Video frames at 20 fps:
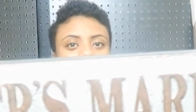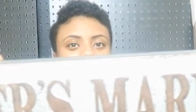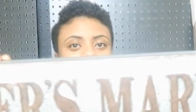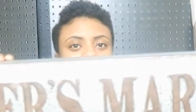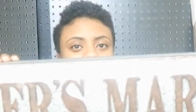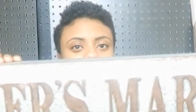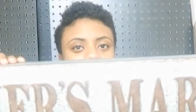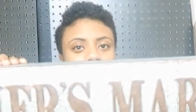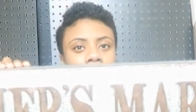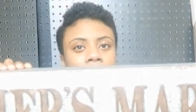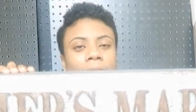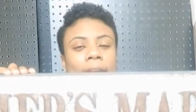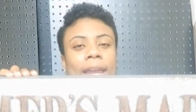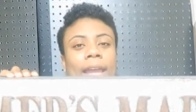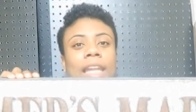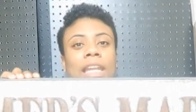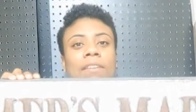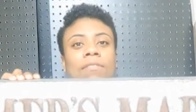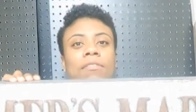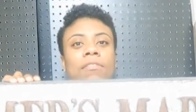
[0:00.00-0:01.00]
so pretty. I
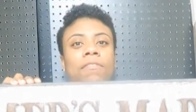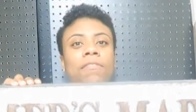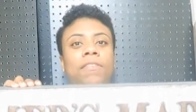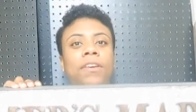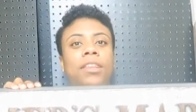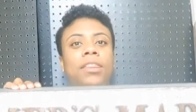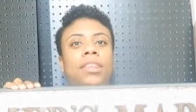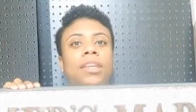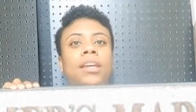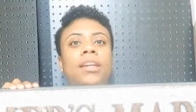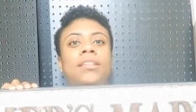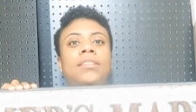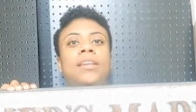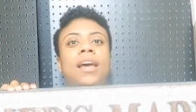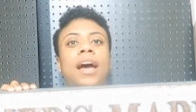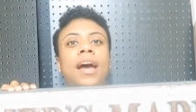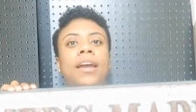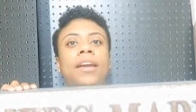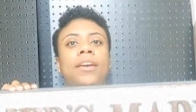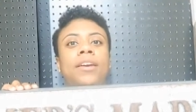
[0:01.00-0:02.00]
can't even fit the
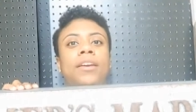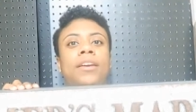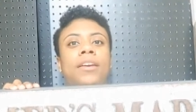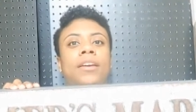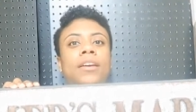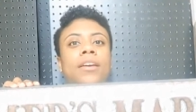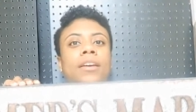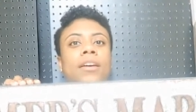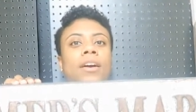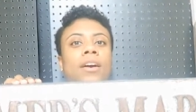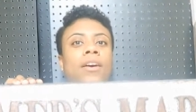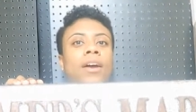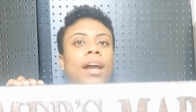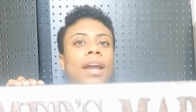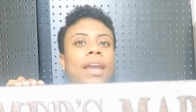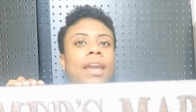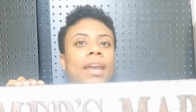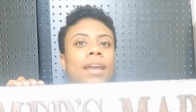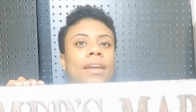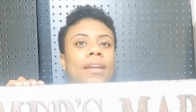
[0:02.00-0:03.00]
entire, oh
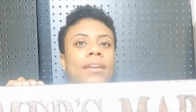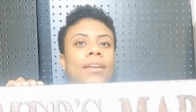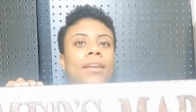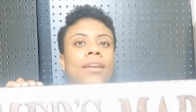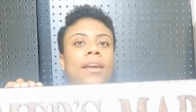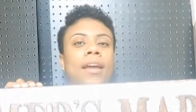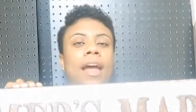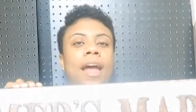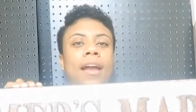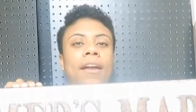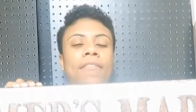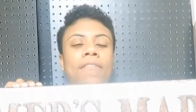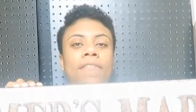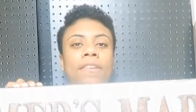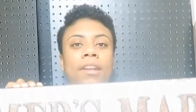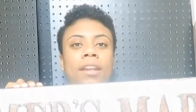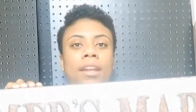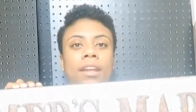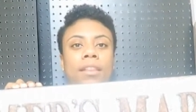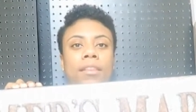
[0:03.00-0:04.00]
I can. I could
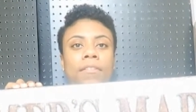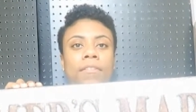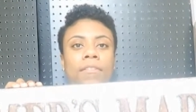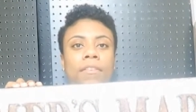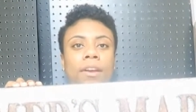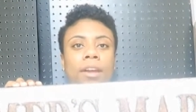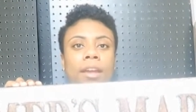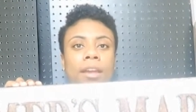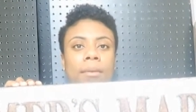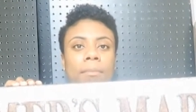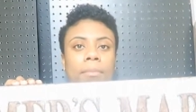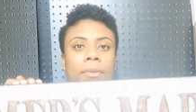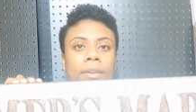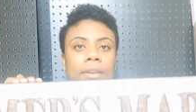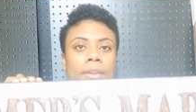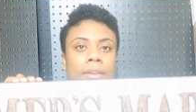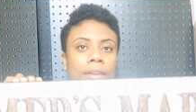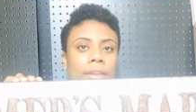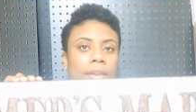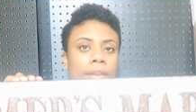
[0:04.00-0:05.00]
fit it in the frame.
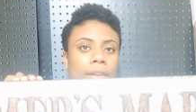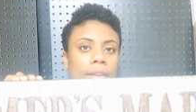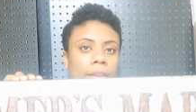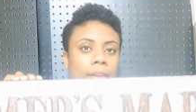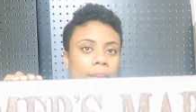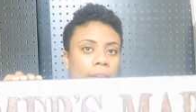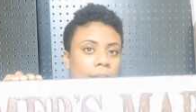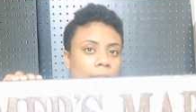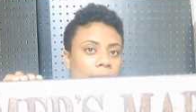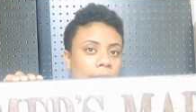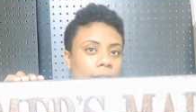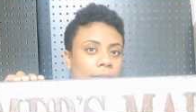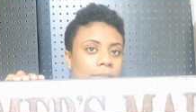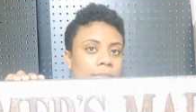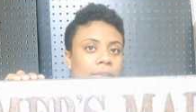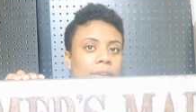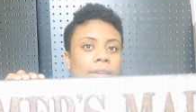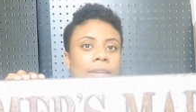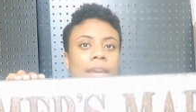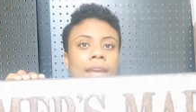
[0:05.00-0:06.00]

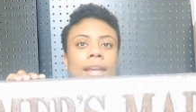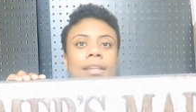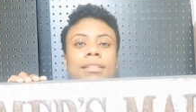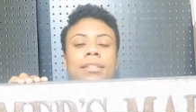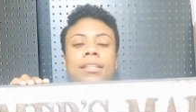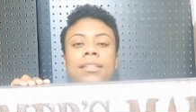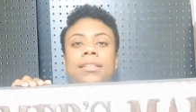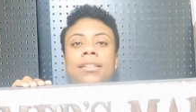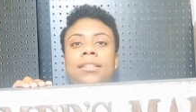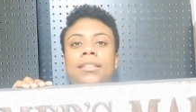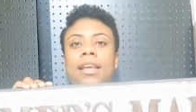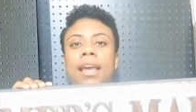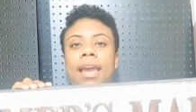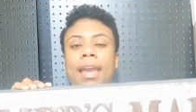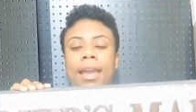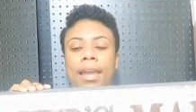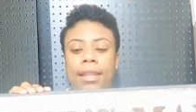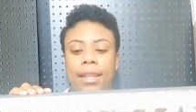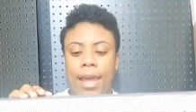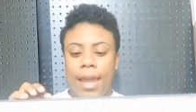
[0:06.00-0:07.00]
So yes, this is
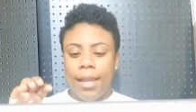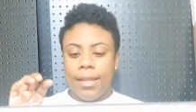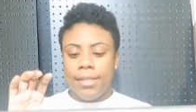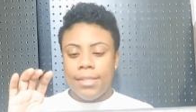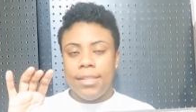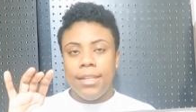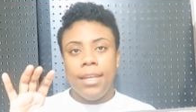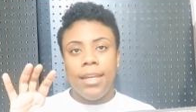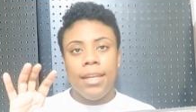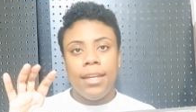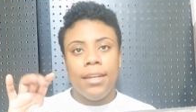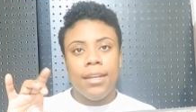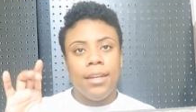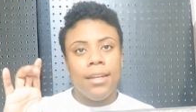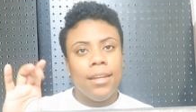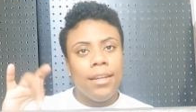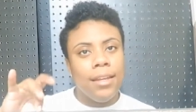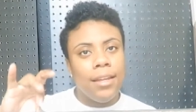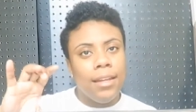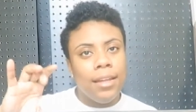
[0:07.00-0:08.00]
a like tin,
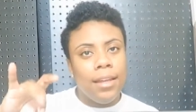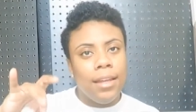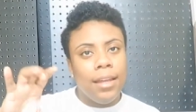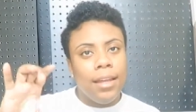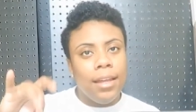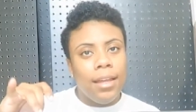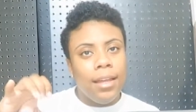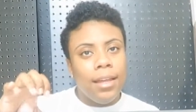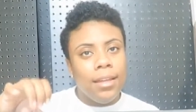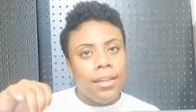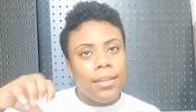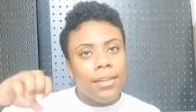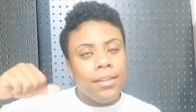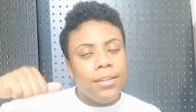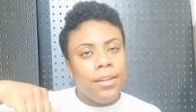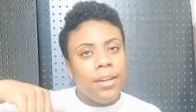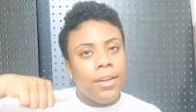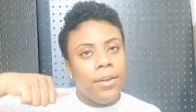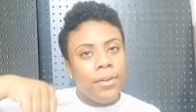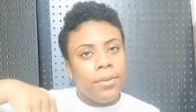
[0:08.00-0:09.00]

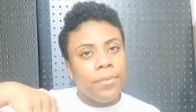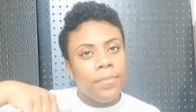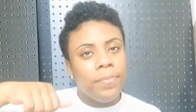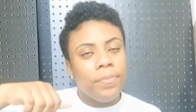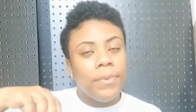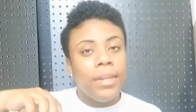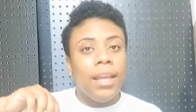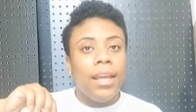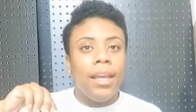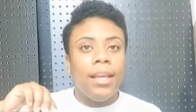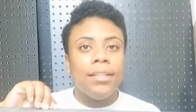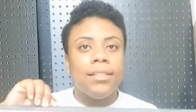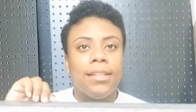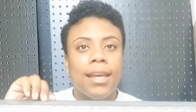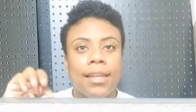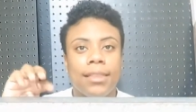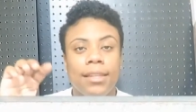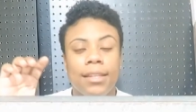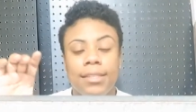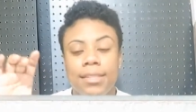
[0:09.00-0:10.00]
you know, it's
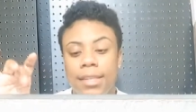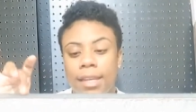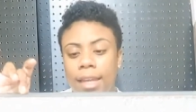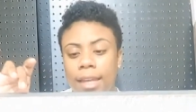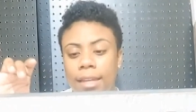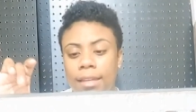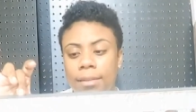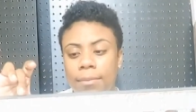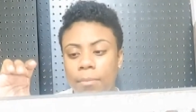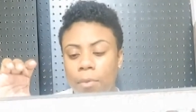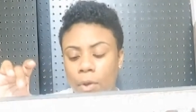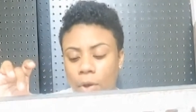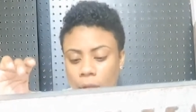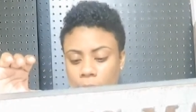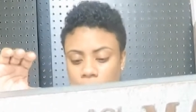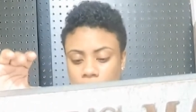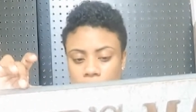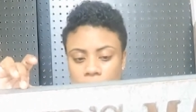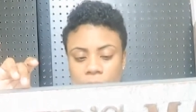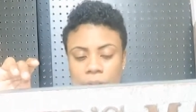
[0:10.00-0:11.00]
like the tin
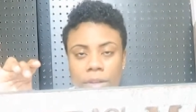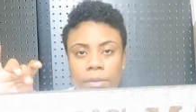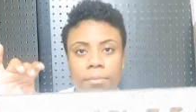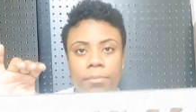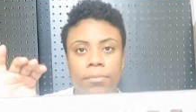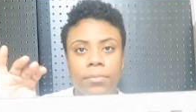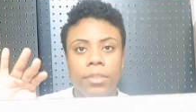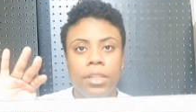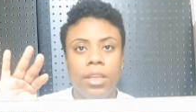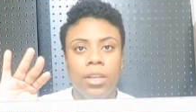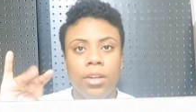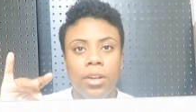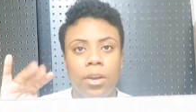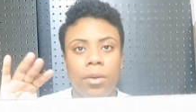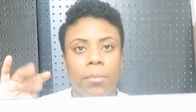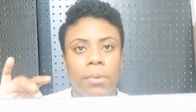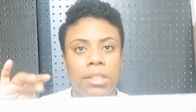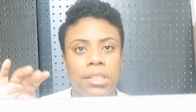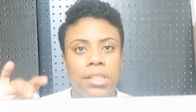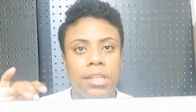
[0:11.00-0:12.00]
aluminum, you
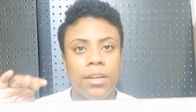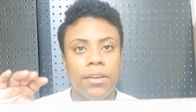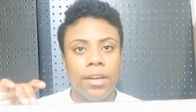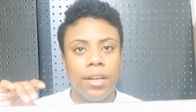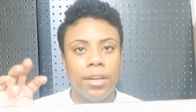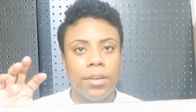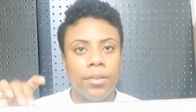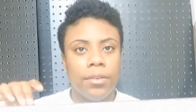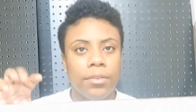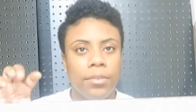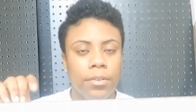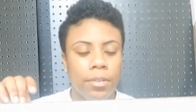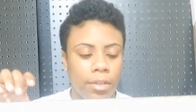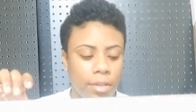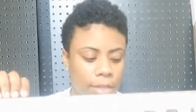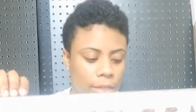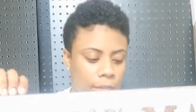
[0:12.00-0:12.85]
know, material